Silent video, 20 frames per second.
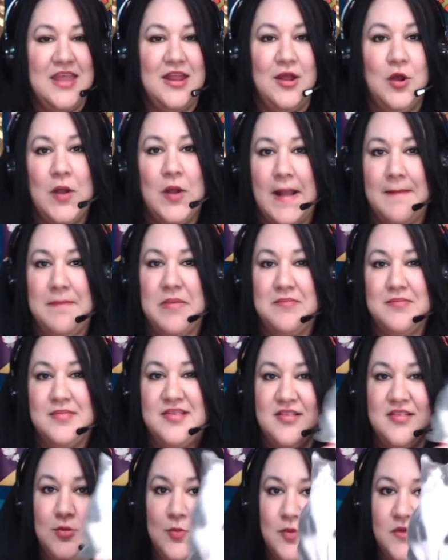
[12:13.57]
grab him
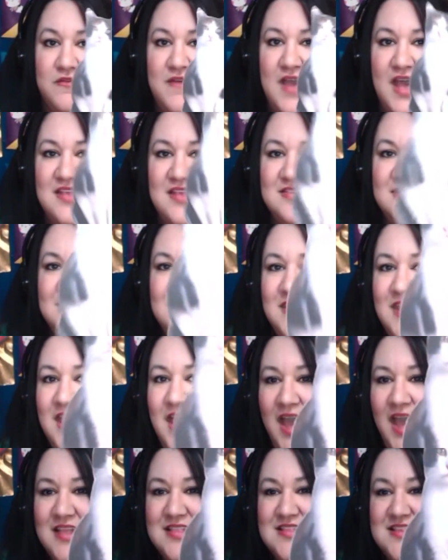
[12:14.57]
super fast.
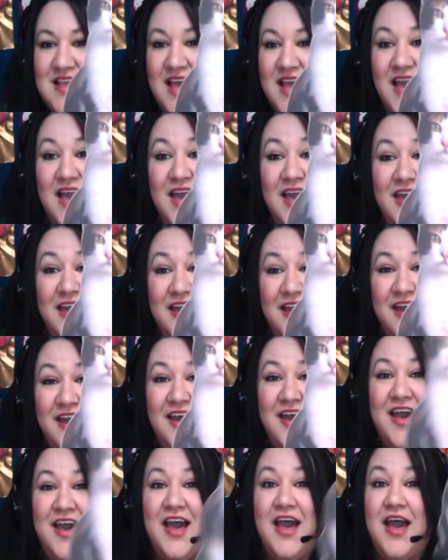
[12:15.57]
Cat.
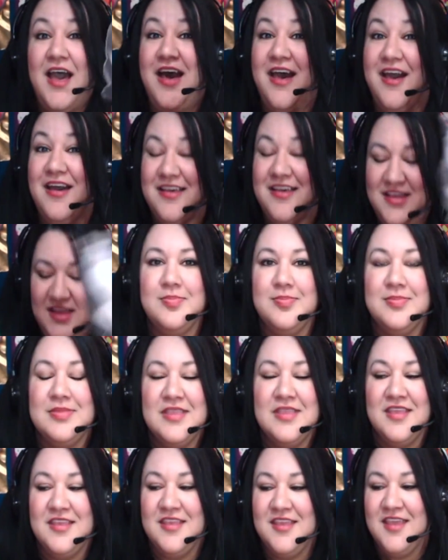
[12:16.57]
Ah.
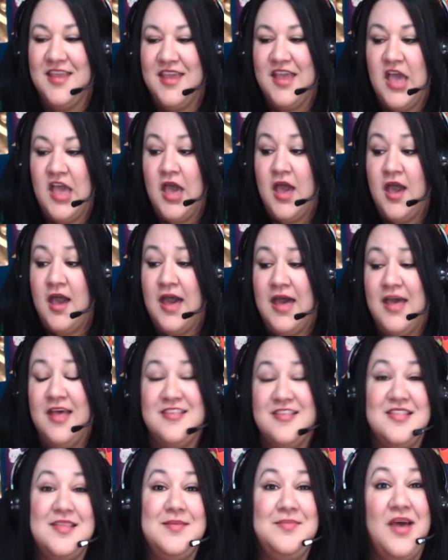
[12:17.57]

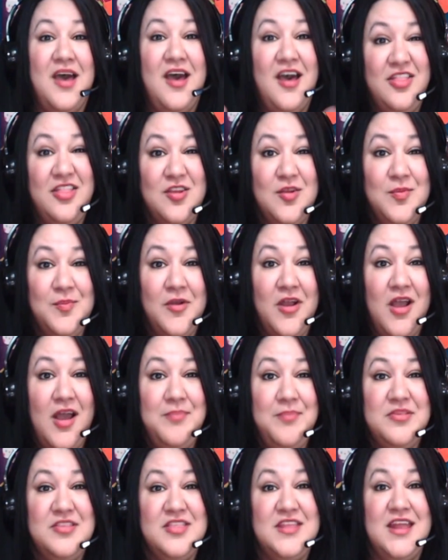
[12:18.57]
Some other
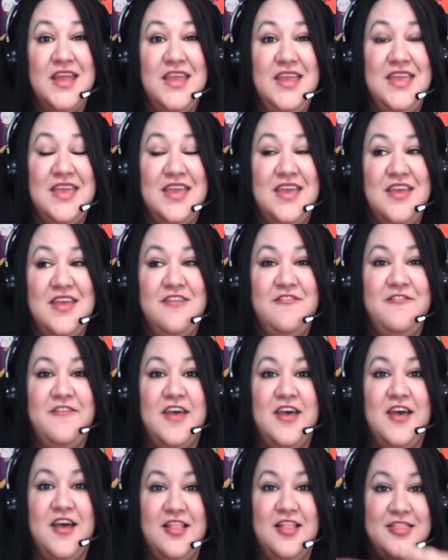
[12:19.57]
props that I give
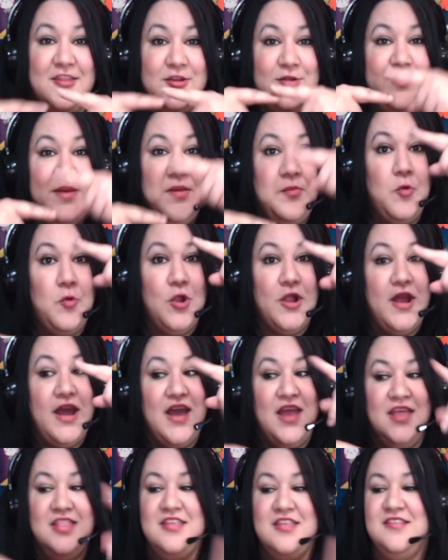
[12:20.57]
a little bit more
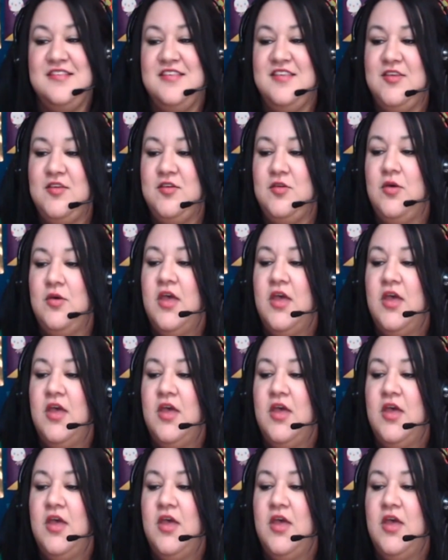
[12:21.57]
height to